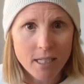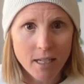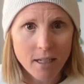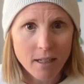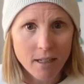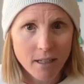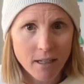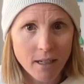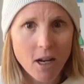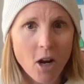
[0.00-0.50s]
Say,
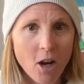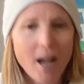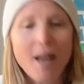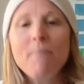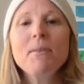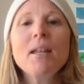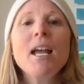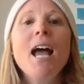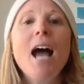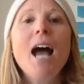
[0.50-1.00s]
can I,
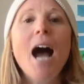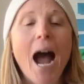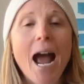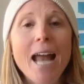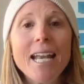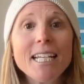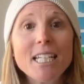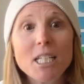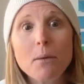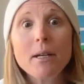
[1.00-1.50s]
okay. Yes, you can. I
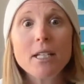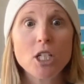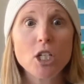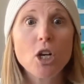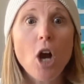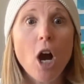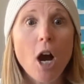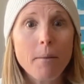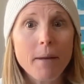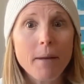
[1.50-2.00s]
need someone to
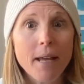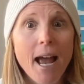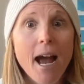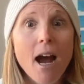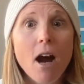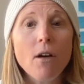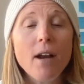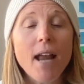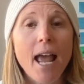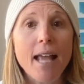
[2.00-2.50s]
call me
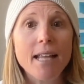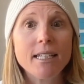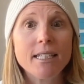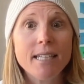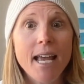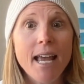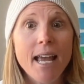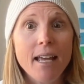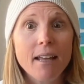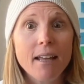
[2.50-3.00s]
out and
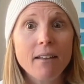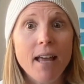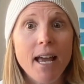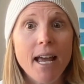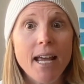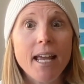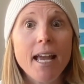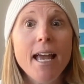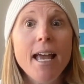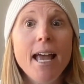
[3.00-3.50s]
say,
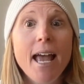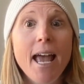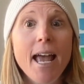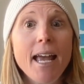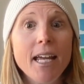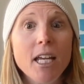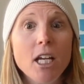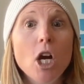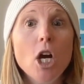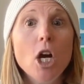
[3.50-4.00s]
like,
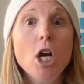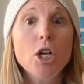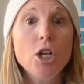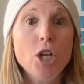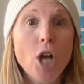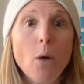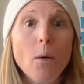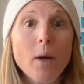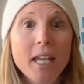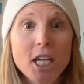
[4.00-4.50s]
hey,
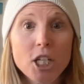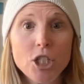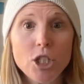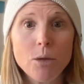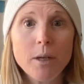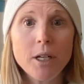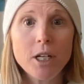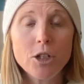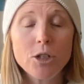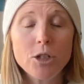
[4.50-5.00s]
knowing and
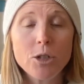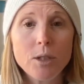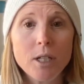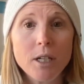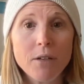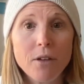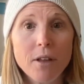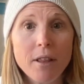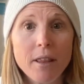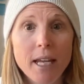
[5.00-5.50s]
doing are two
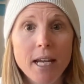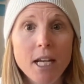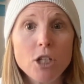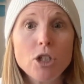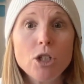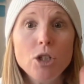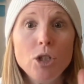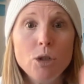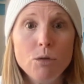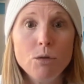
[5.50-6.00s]
different things.
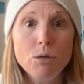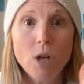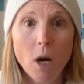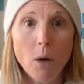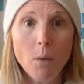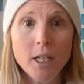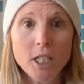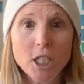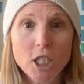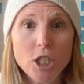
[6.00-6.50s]
You know
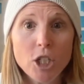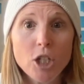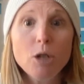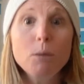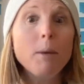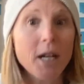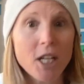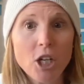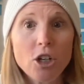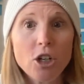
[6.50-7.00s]
what to do,
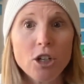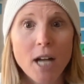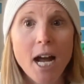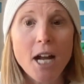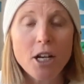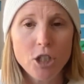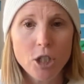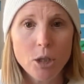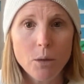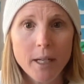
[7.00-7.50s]
but you're not
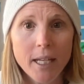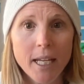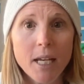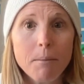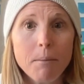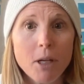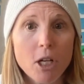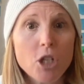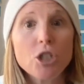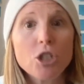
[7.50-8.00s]
doing
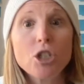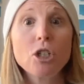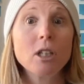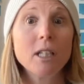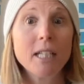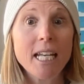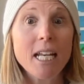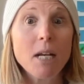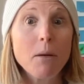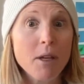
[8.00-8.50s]
it because you're
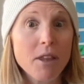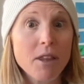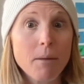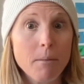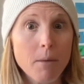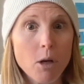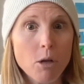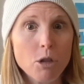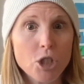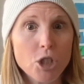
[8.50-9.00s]
leading with
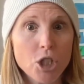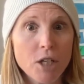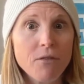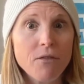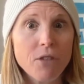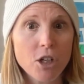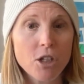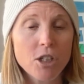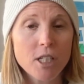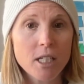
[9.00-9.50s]
emotion
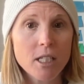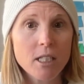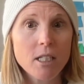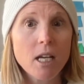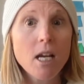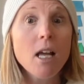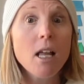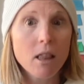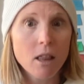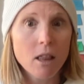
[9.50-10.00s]
versus
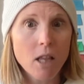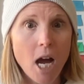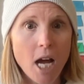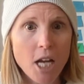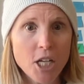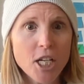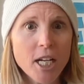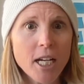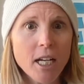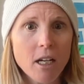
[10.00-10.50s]

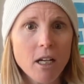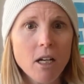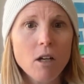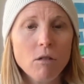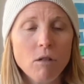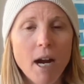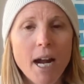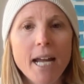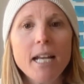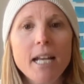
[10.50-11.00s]
logic,
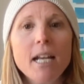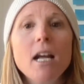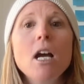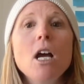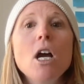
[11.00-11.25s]
right?